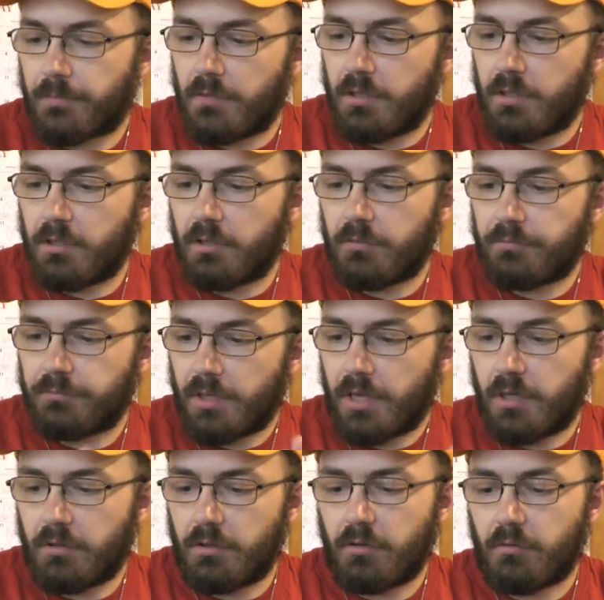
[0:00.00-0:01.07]
you know, I
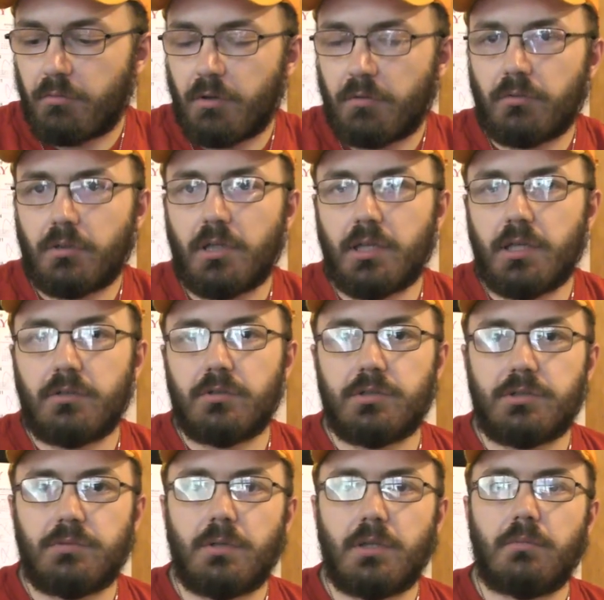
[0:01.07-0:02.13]
don't know. What really
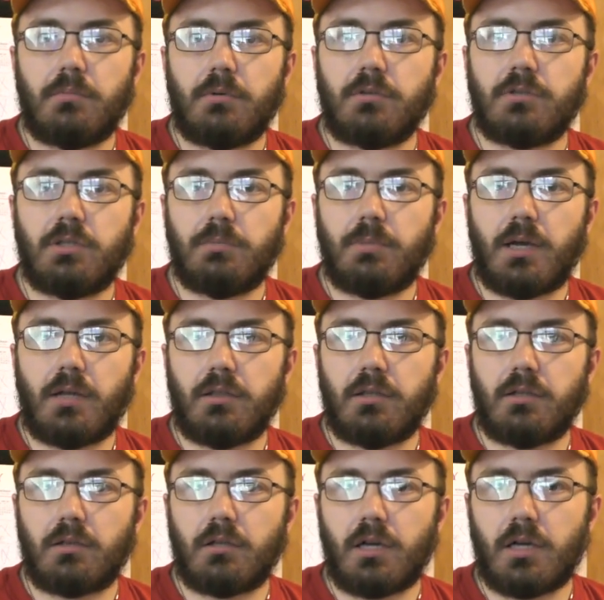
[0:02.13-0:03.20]
interests me the most about
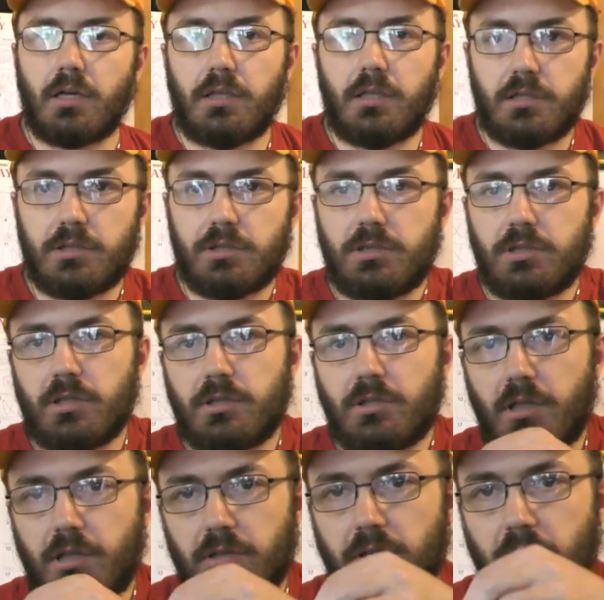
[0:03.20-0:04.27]
this lock is just
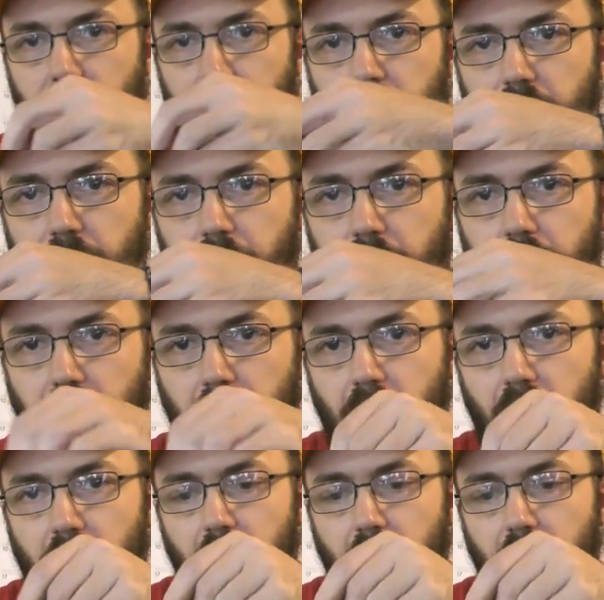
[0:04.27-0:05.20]
this lock up here.